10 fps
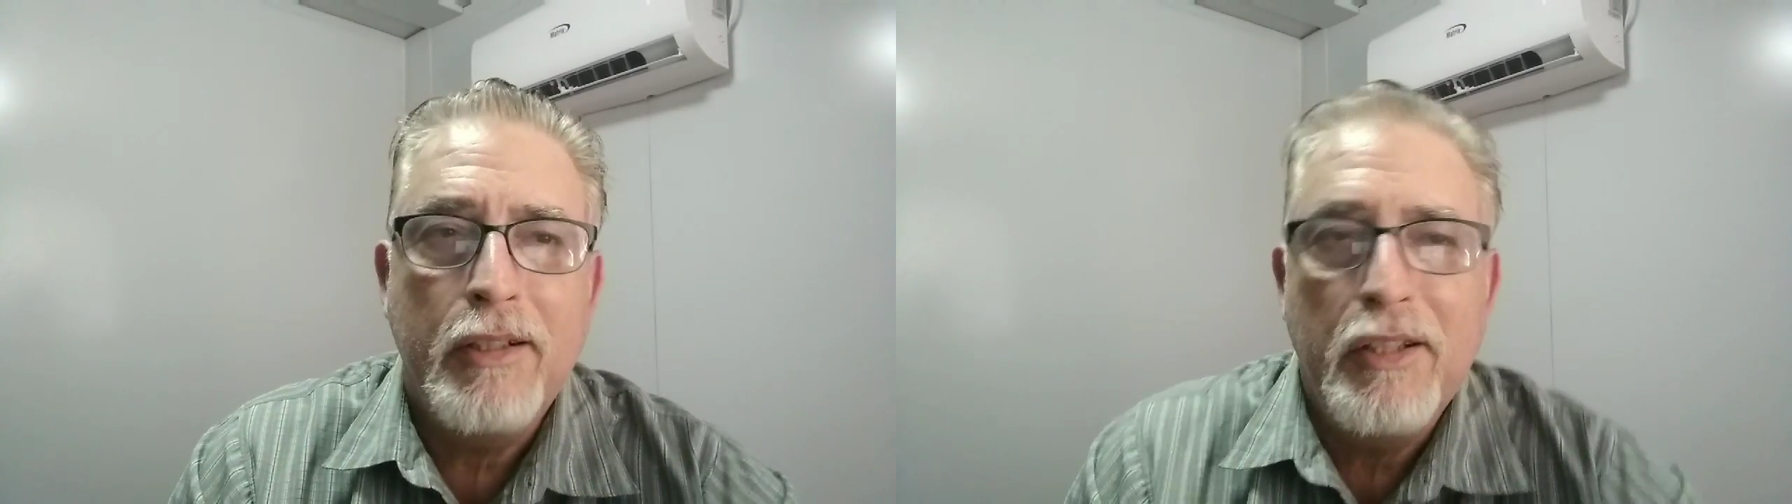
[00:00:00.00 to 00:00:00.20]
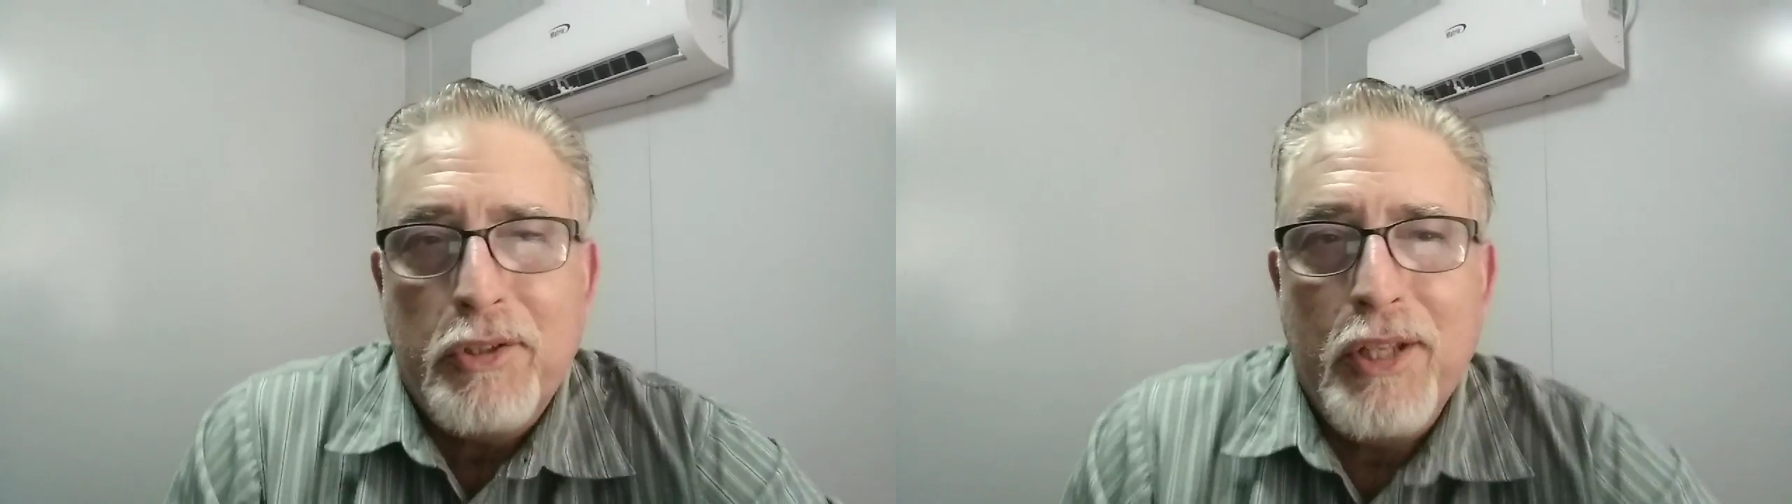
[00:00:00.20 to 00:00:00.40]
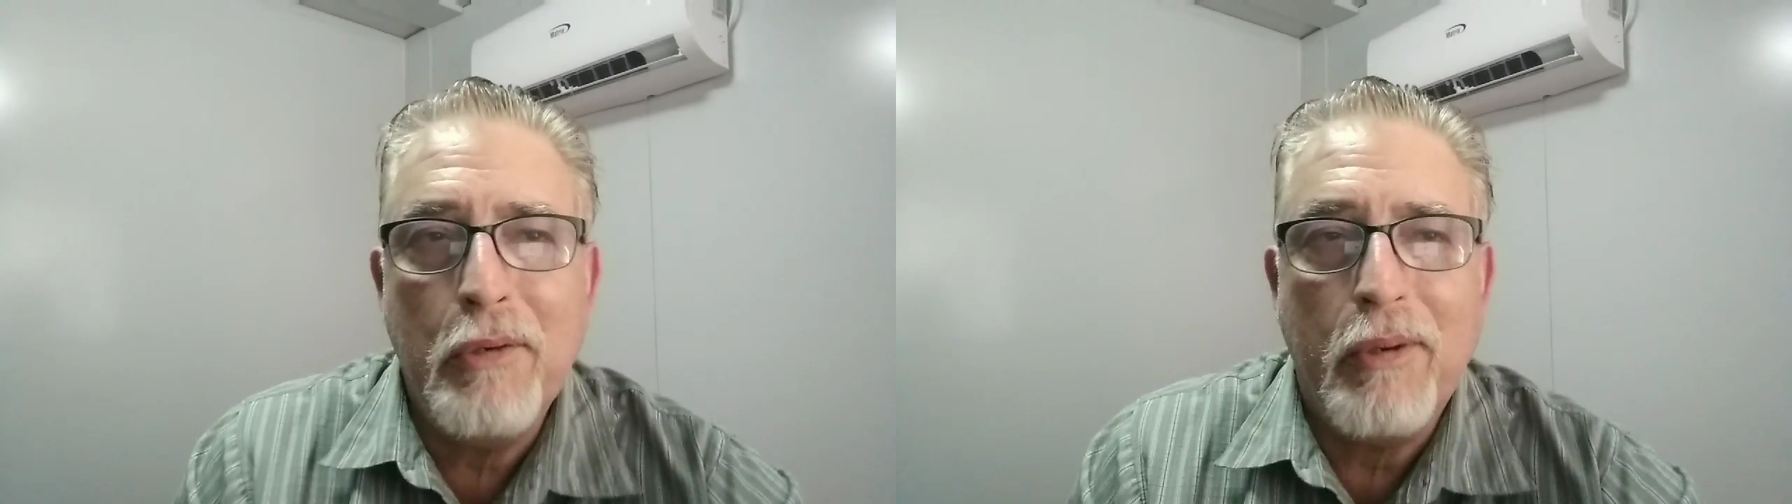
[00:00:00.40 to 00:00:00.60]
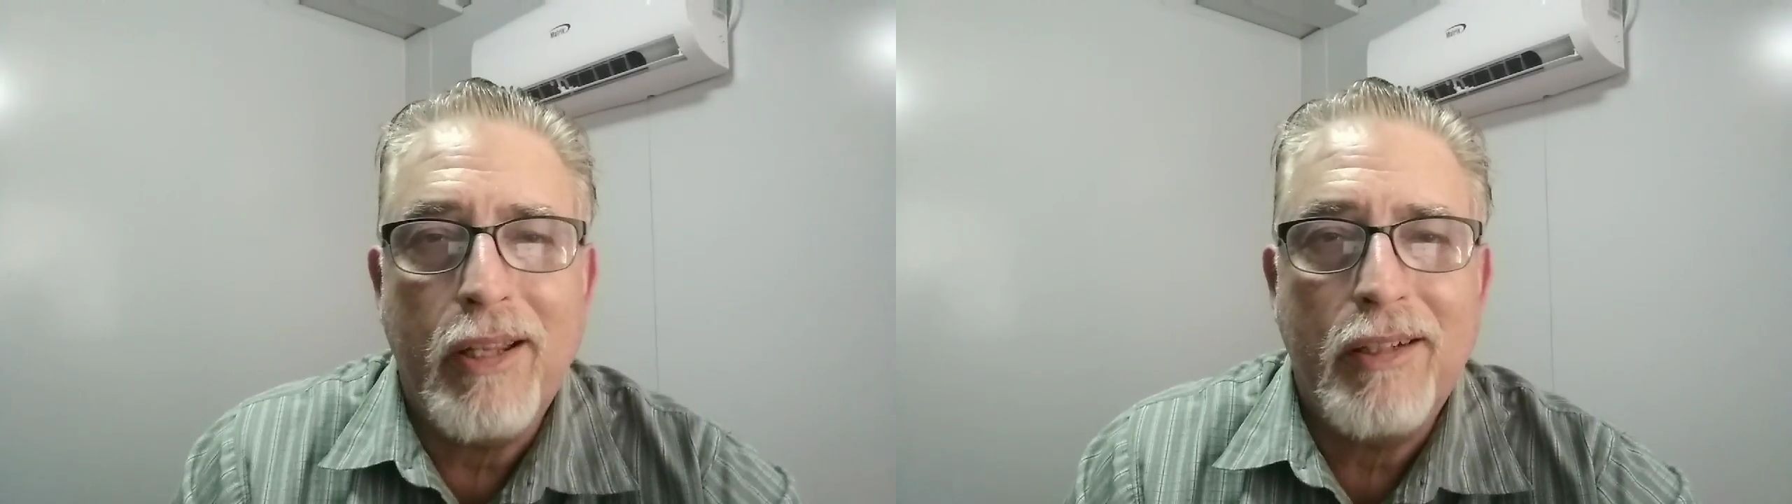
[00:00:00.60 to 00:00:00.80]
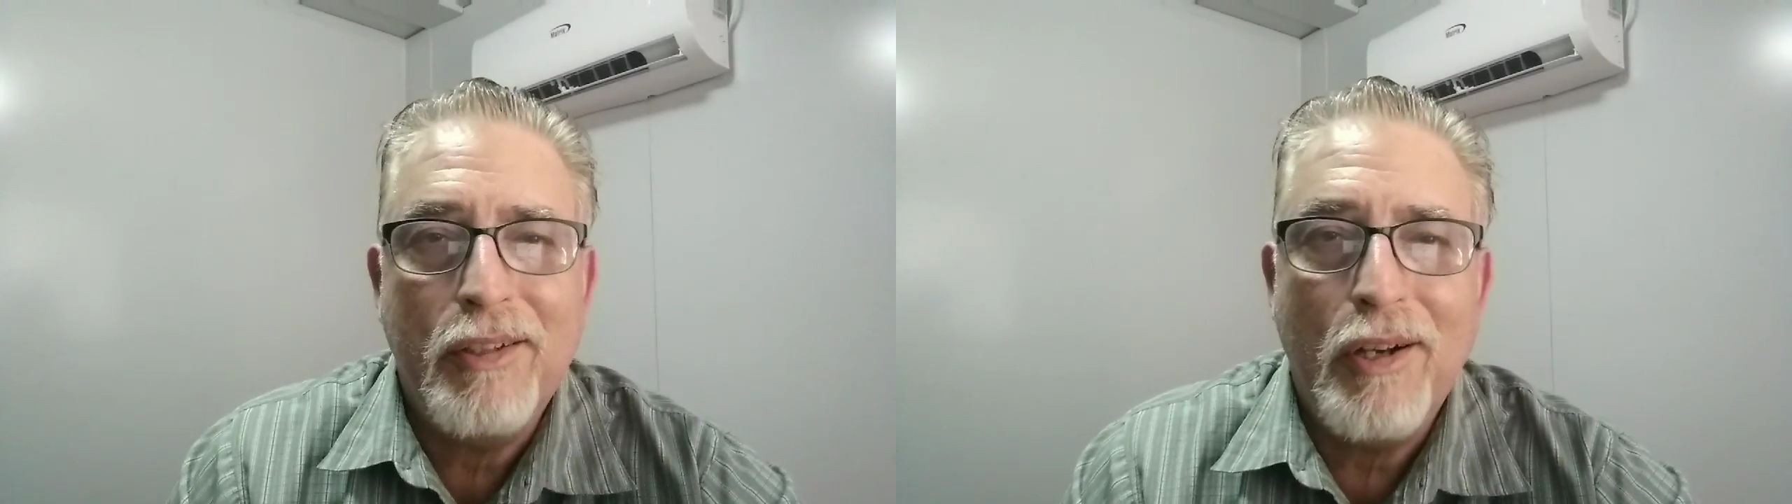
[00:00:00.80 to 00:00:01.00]
Just deal
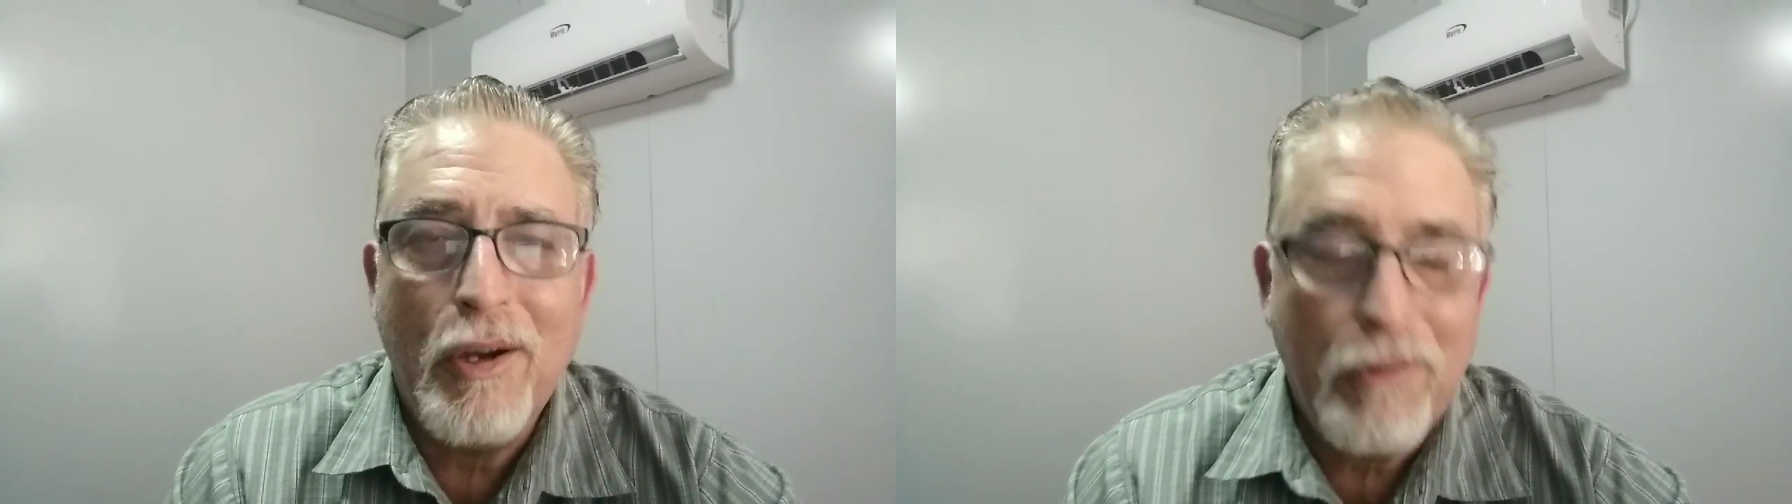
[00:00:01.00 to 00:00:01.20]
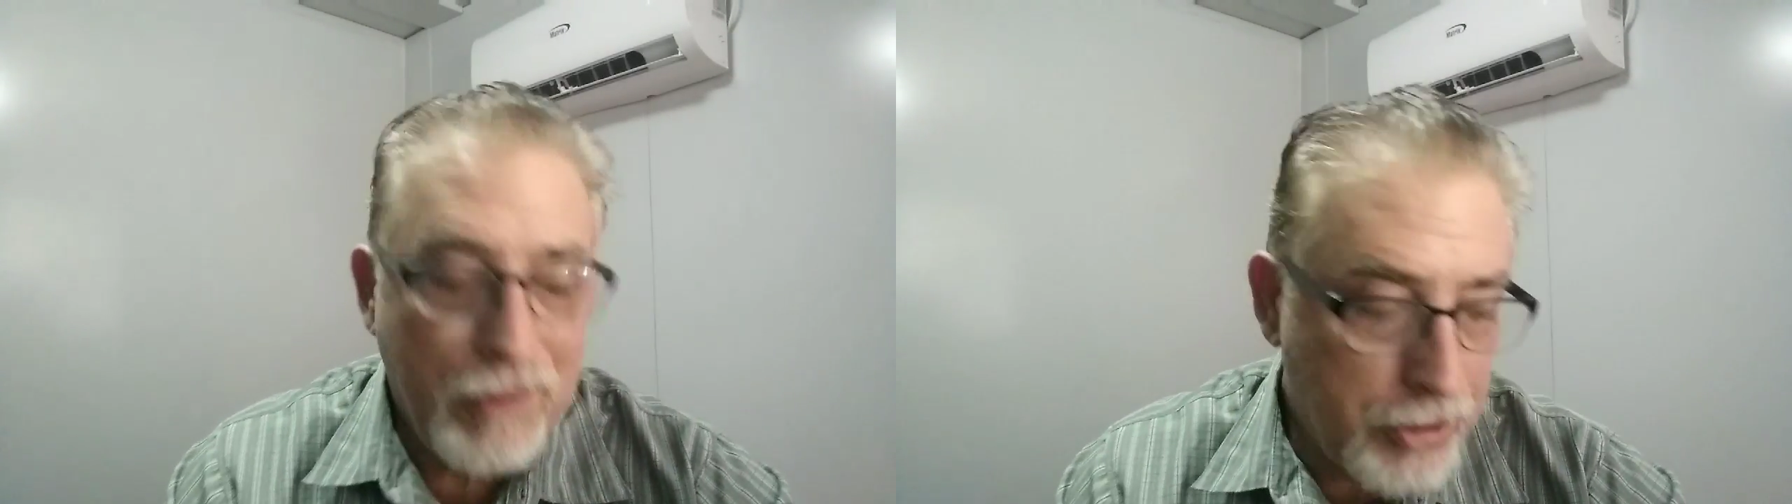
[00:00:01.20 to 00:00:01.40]
with it, you know.